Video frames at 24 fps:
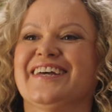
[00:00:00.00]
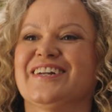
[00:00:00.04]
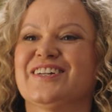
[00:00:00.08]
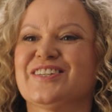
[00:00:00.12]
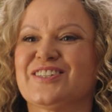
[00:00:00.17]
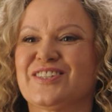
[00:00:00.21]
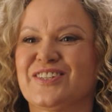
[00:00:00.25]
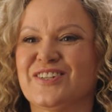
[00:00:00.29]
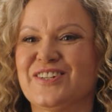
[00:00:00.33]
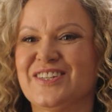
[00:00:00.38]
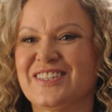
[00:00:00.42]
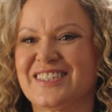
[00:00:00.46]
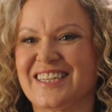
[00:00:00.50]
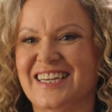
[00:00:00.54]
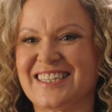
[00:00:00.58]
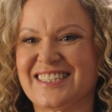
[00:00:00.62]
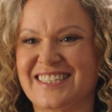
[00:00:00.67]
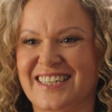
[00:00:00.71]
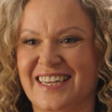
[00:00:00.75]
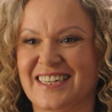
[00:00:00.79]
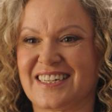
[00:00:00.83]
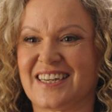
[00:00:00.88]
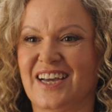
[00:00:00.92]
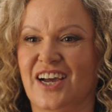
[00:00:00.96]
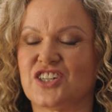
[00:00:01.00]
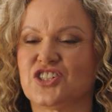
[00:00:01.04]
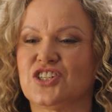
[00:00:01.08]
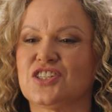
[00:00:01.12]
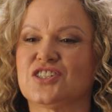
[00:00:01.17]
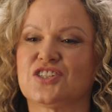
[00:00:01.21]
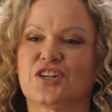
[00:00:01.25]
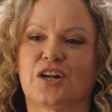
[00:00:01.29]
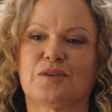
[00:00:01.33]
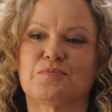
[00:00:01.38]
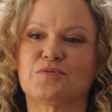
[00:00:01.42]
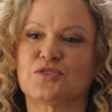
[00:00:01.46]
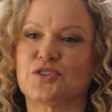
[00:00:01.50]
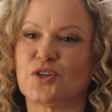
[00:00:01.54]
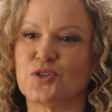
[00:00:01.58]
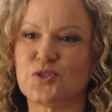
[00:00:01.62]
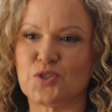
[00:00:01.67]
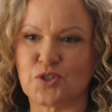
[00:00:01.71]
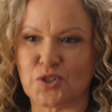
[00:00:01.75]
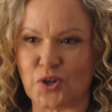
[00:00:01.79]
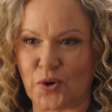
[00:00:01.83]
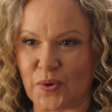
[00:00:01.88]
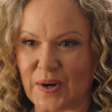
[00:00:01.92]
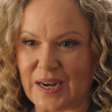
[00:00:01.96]
then as soon as they said cut, she said, "I'm so
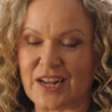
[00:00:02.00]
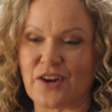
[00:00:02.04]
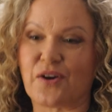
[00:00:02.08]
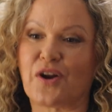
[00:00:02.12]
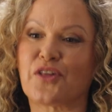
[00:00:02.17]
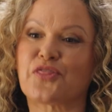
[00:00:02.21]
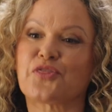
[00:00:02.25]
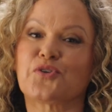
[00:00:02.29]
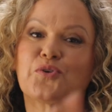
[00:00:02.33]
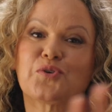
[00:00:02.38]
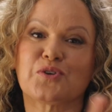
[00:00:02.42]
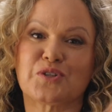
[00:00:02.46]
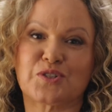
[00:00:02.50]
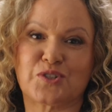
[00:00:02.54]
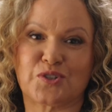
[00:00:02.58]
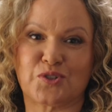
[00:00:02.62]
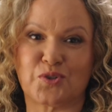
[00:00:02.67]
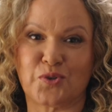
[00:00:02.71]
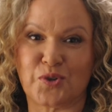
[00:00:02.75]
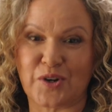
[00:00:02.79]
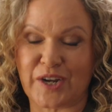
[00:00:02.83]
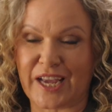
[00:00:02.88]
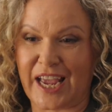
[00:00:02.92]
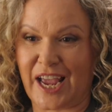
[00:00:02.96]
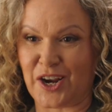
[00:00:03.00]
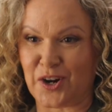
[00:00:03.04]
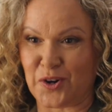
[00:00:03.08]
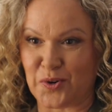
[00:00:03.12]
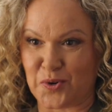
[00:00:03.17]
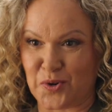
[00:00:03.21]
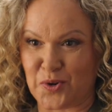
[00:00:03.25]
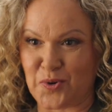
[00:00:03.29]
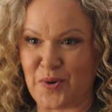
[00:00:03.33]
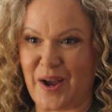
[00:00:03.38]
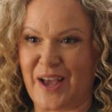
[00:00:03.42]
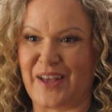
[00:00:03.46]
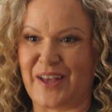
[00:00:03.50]
sorry, Leah, I thought I saw a kangaroo